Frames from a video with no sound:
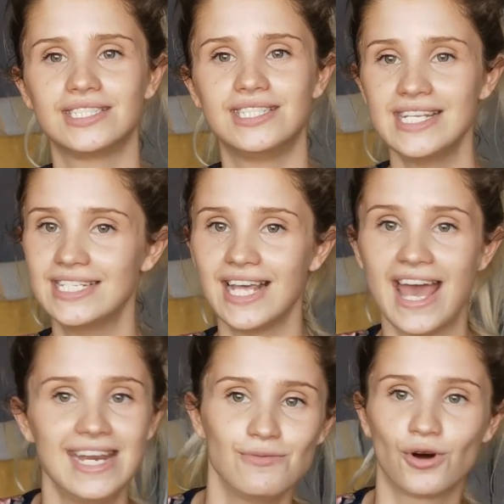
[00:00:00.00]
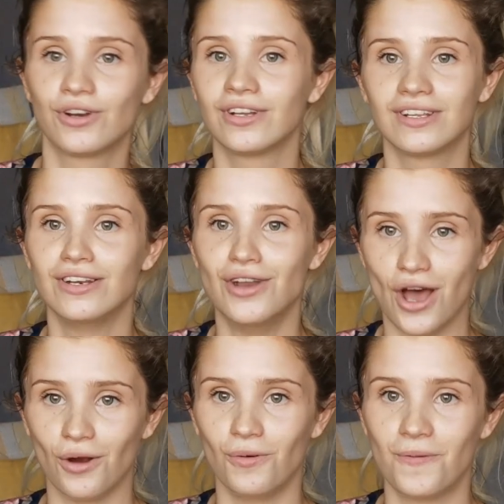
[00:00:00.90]
did anyone
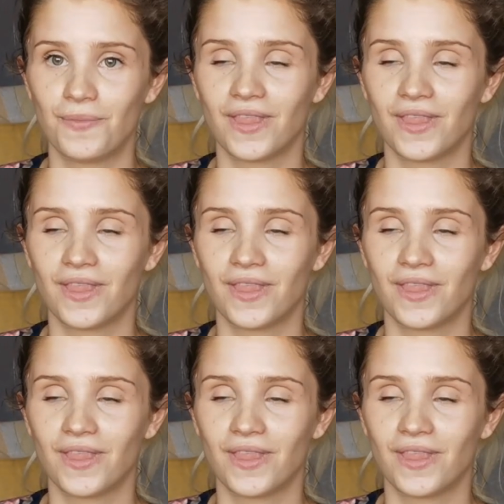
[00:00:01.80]
know